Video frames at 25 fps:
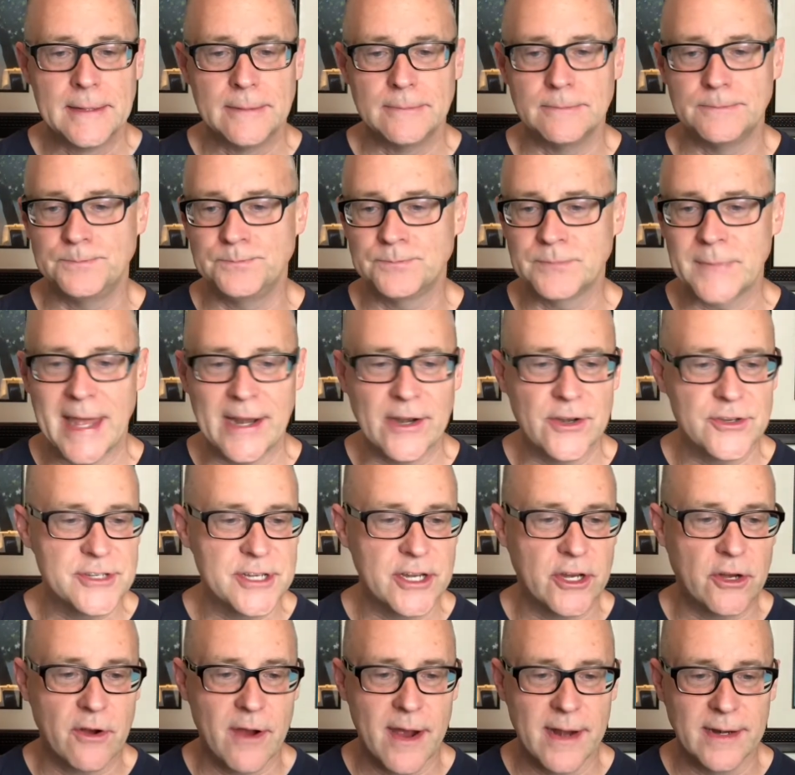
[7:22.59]
energy
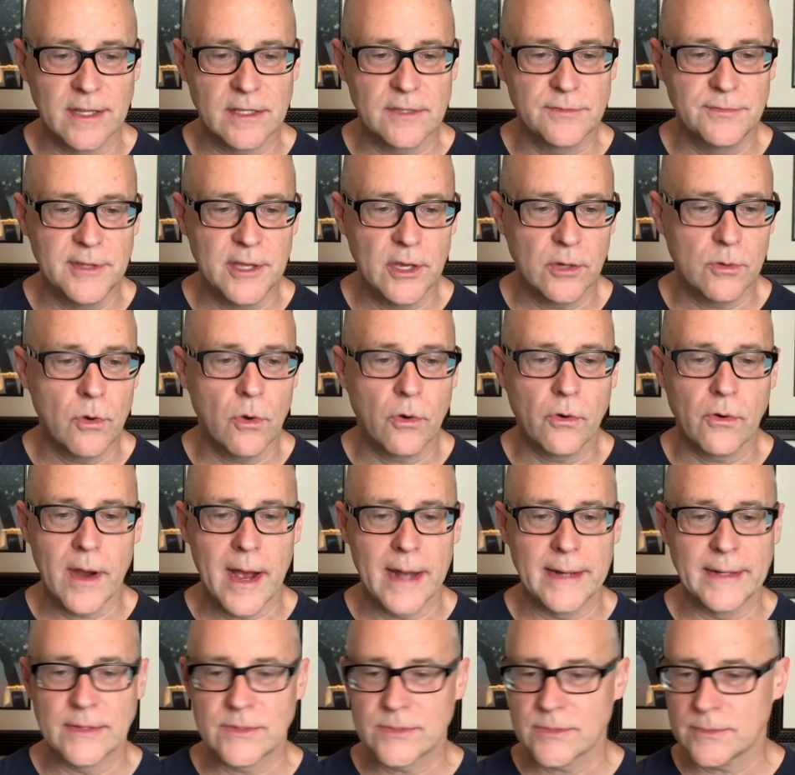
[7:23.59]
credits, vehicle
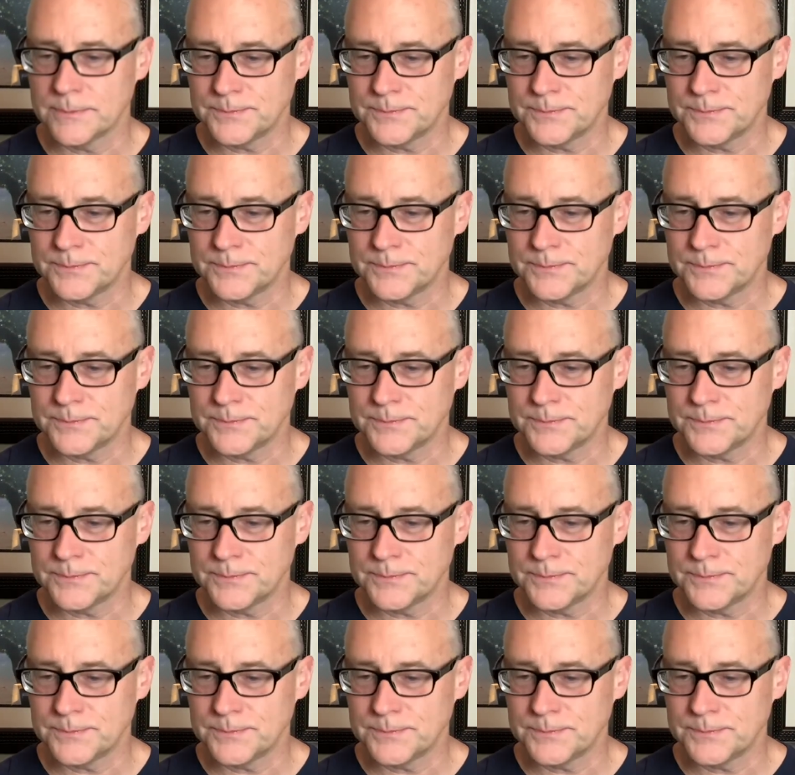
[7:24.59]
credits.